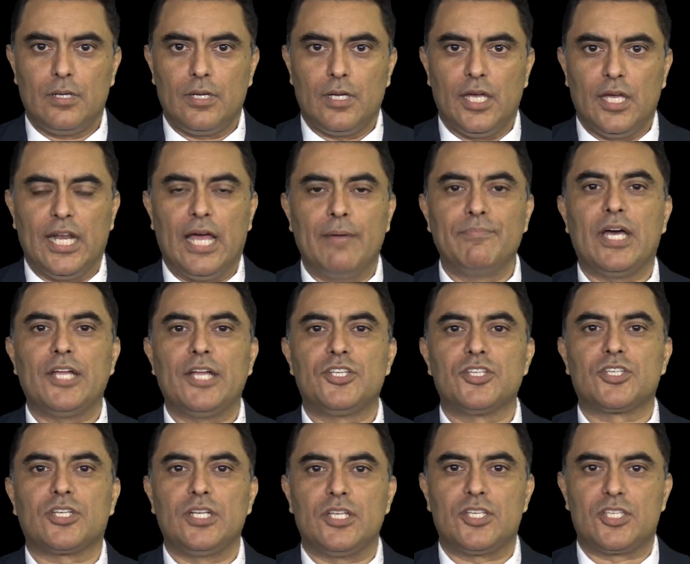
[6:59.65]
And I'm not
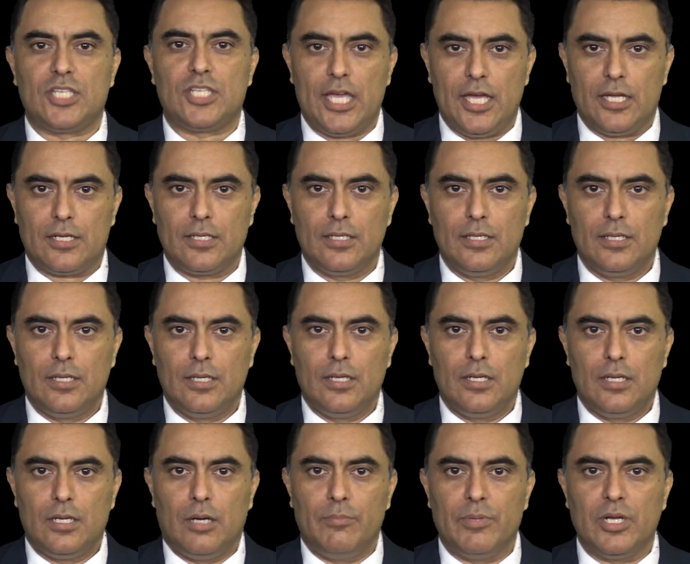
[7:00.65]
just going to say it.
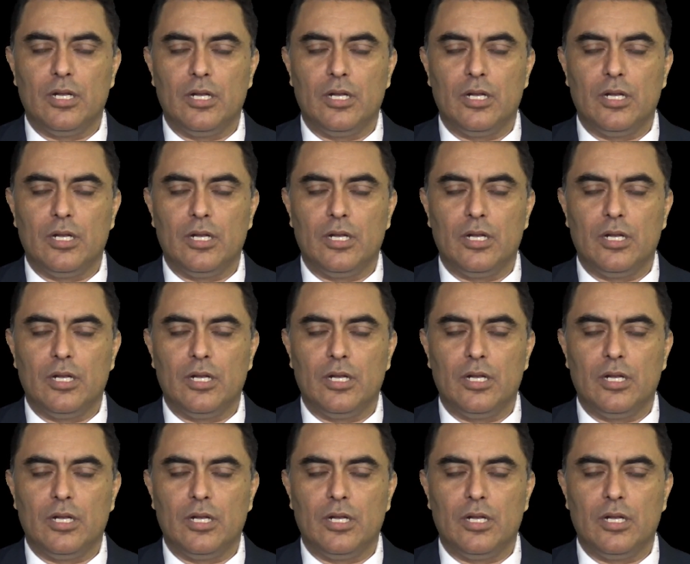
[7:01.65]
I'm going to